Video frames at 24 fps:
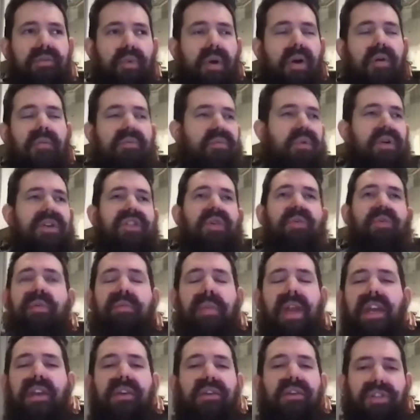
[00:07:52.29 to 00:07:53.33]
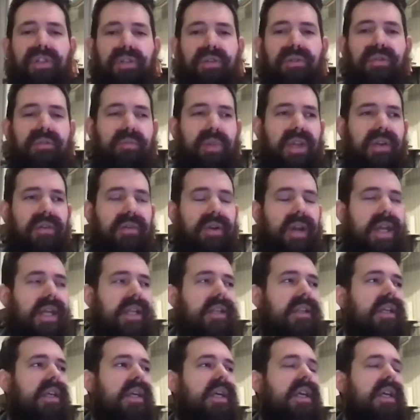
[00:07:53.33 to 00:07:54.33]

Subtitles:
What should we make her shoes be, right?